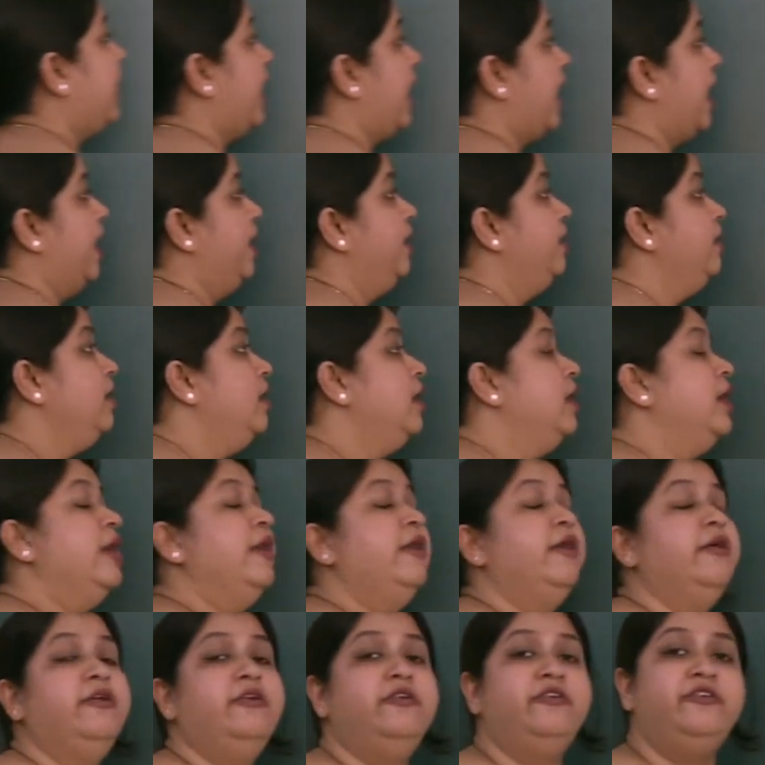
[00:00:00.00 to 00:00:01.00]
can
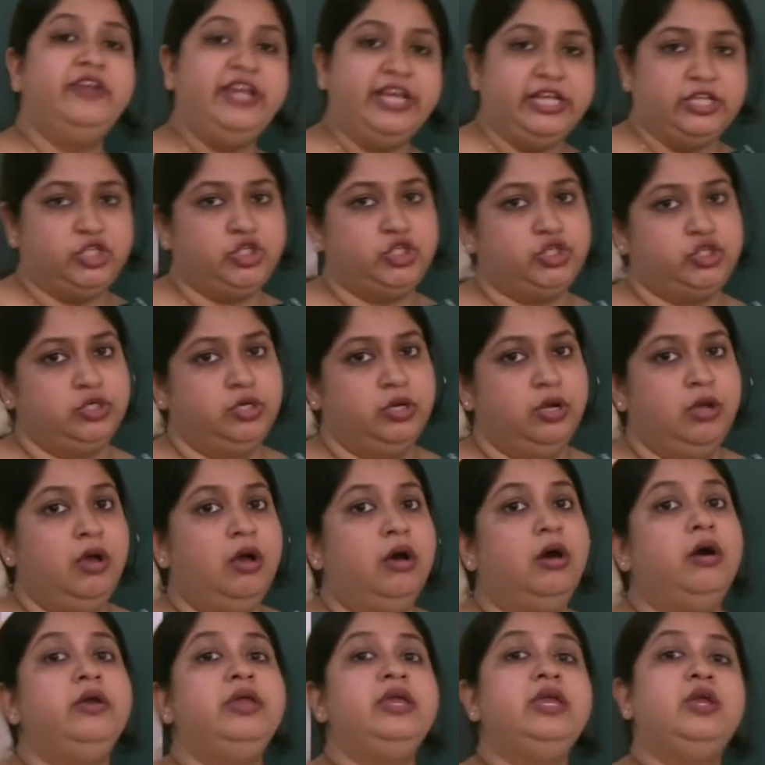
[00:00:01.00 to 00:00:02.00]
reach
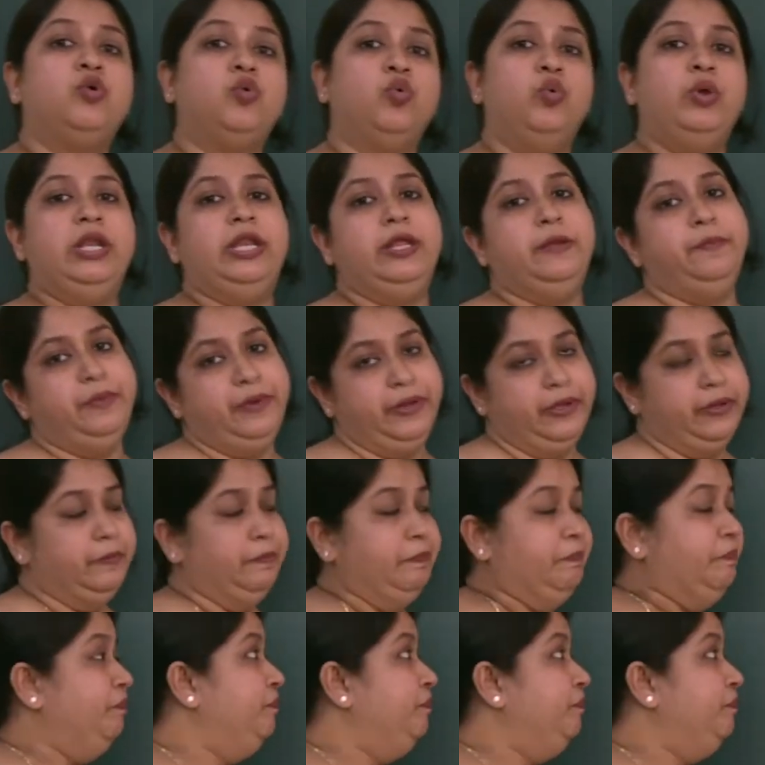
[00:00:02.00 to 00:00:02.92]
a equilibrium.